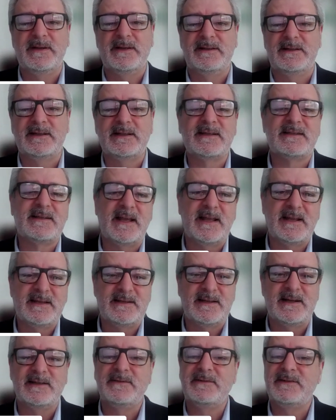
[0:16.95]
Data Science
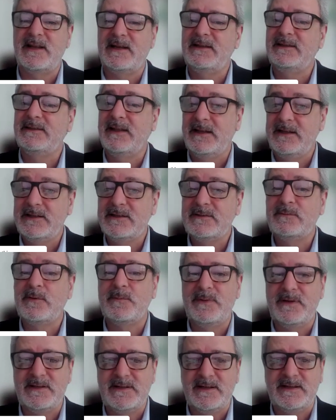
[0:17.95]
and Artificial Intelligence for
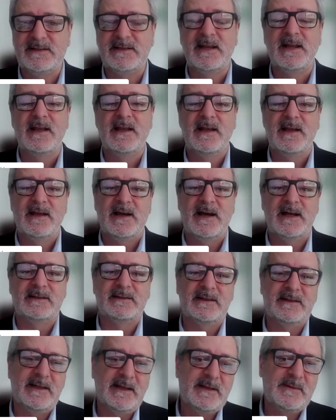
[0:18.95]
Business at
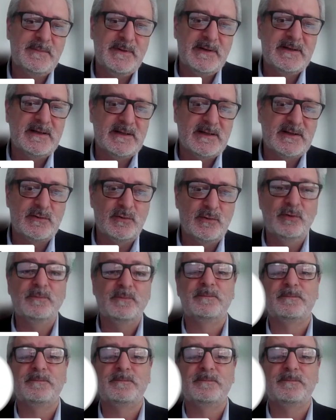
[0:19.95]
EDHEC Business School.